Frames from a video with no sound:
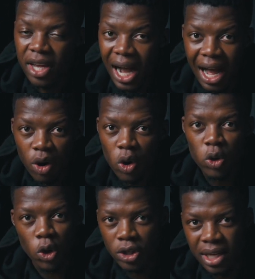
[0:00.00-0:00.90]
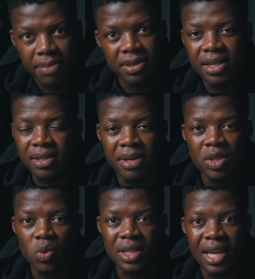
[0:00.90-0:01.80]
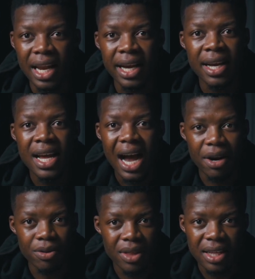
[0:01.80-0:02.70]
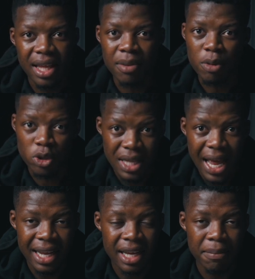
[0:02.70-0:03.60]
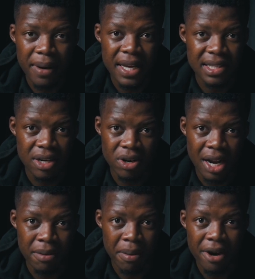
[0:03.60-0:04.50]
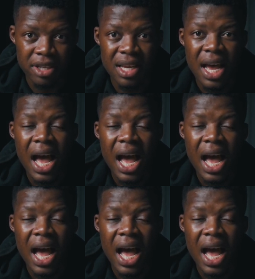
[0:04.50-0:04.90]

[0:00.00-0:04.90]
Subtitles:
I hold those same sentiments with Saleng. I don't think they're the most elegant players at Orlando Pirates.